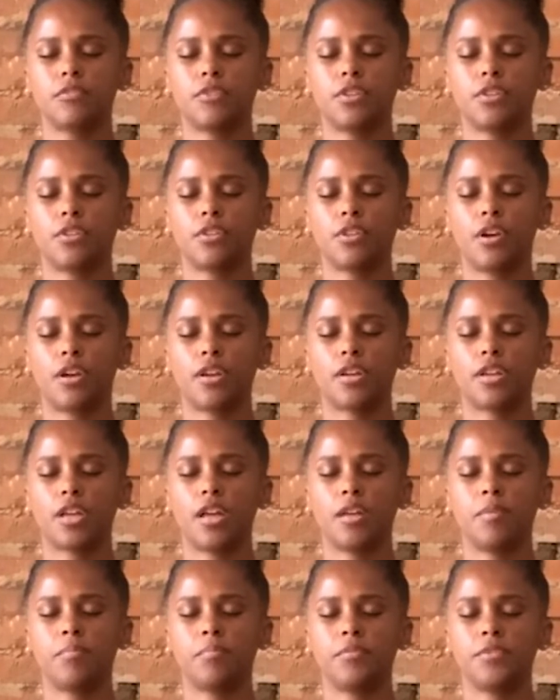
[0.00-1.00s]
The thought
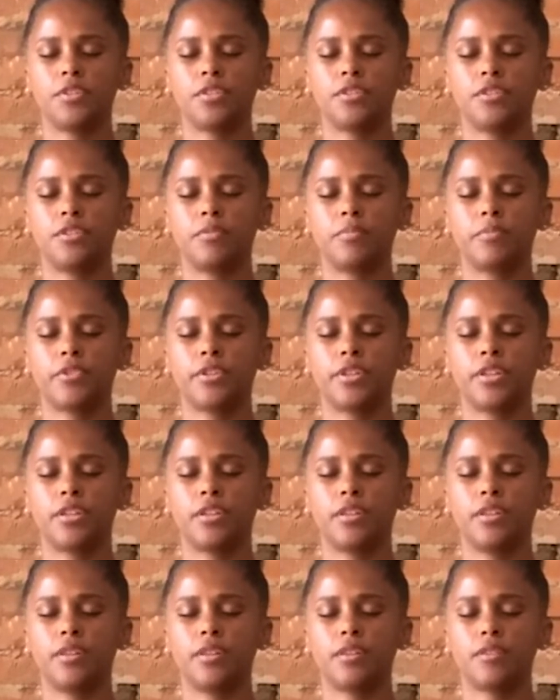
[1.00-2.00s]
comes and you
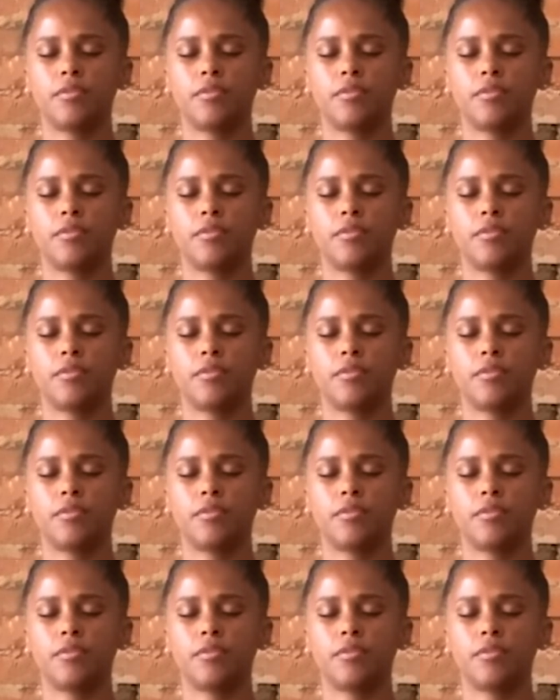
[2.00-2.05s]
breathe.